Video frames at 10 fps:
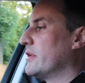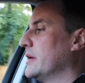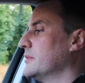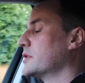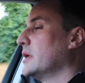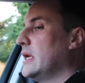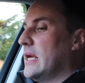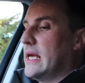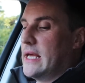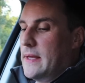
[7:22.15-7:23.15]
around.
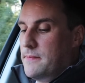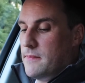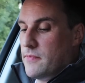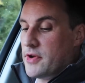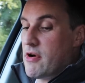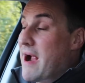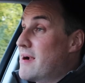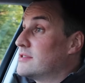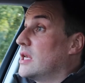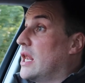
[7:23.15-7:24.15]
There
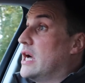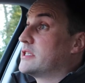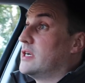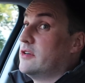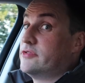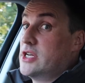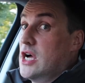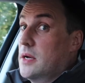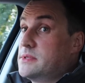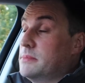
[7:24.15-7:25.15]
aren't a lot of
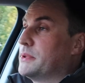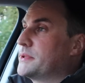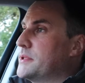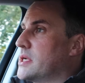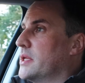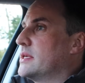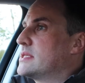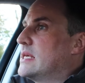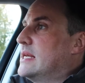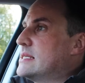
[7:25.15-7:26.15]
knobs and buttons on
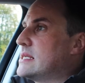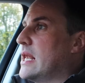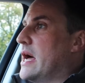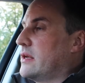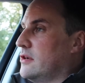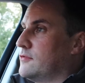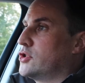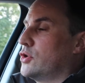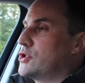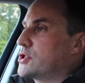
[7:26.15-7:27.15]
this. It is a lot of
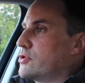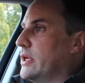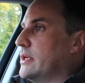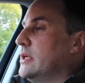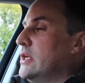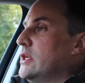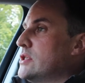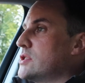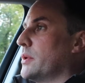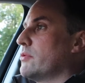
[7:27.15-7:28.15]
touch screen.
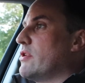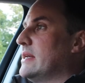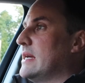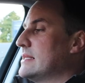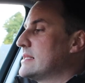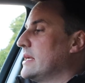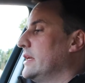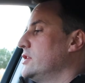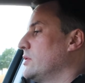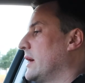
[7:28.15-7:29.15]
So on the right hand
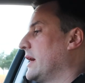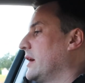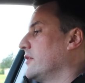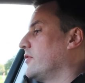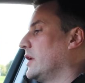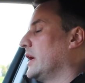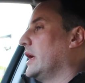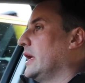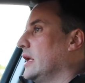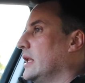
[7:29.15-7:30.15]
side you have
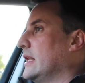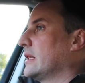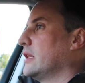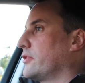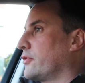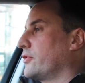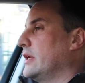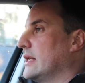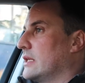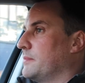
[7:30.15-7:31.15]
3 little
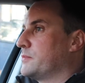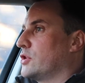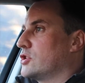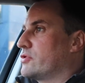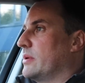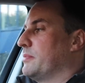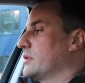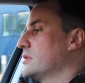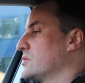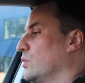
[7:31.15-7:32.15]
touchscreen
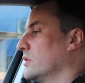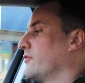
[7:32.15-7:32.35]
buttons, one